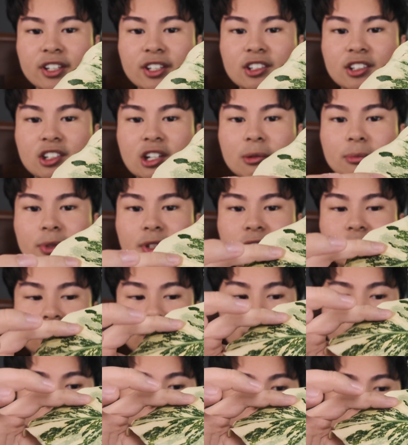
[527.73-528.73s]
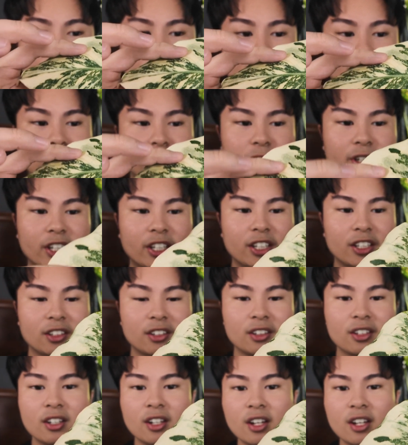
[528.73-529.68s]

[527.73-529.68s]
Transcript: dominant with the green